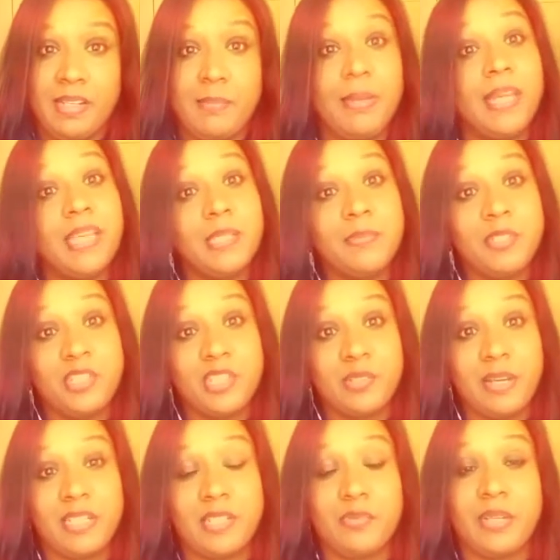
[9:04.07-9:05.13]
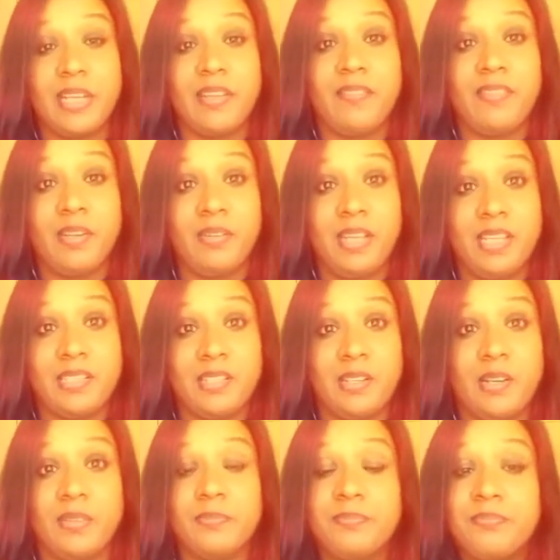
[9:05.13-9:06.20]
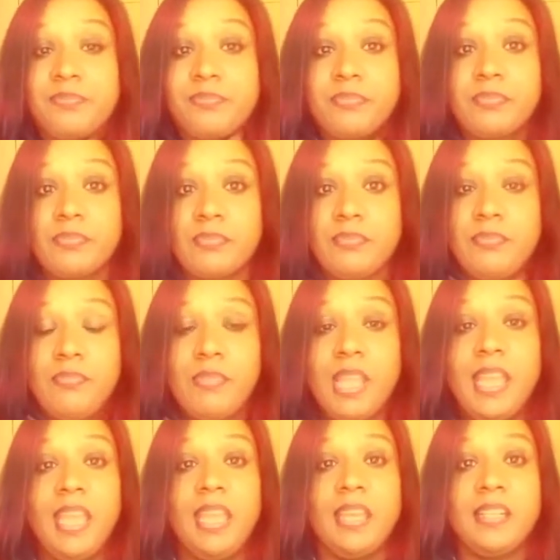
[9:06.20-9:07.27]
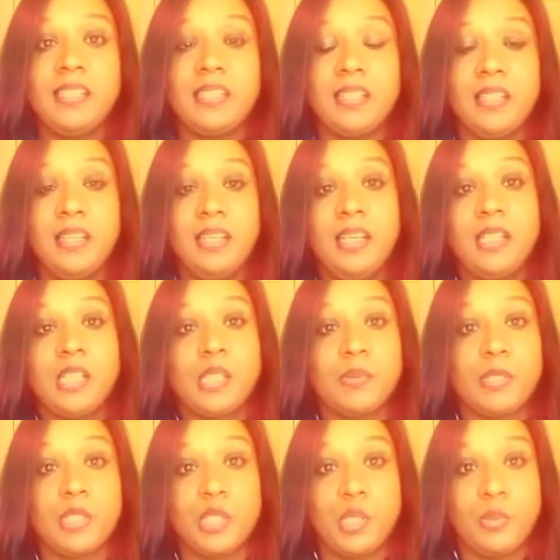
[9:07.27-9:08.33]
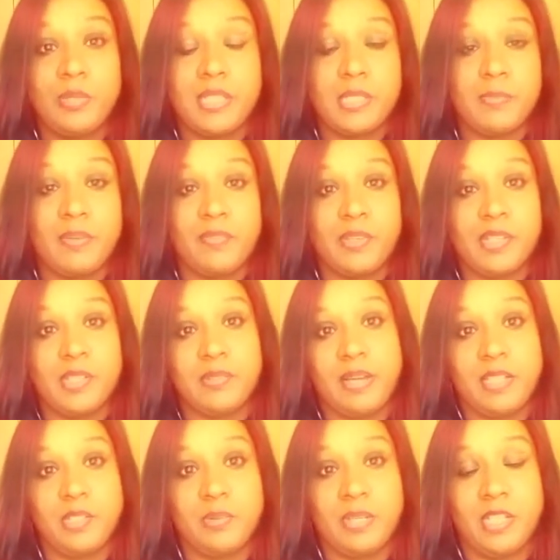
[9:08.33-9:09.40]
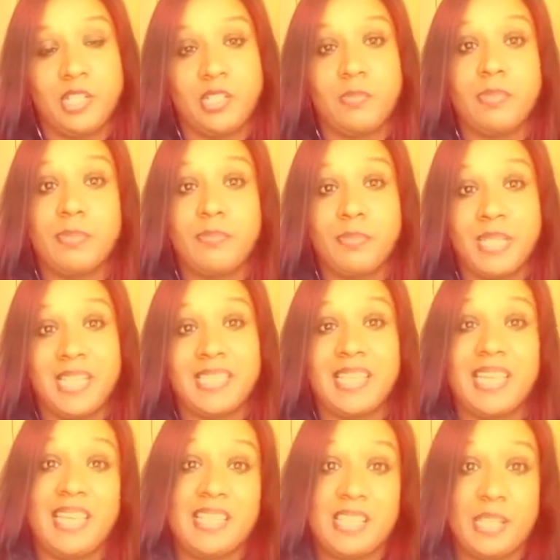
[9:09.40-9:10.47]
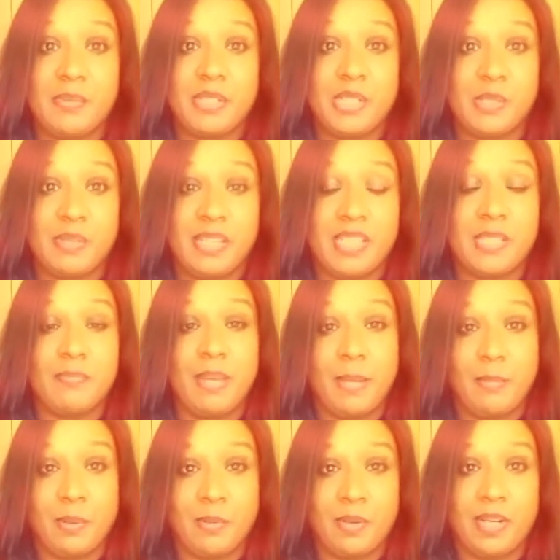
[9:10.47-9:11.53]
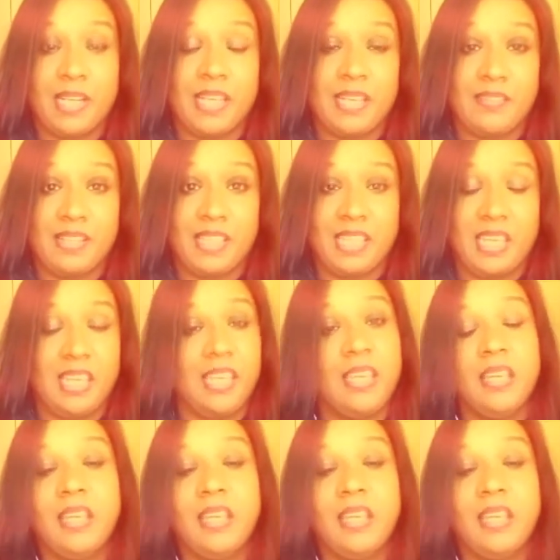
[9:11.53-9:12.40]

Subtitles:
my husband just graduated a few days ago, and this was 2 weeks before his graduation. But because I guess they were doing his paperwork and everything,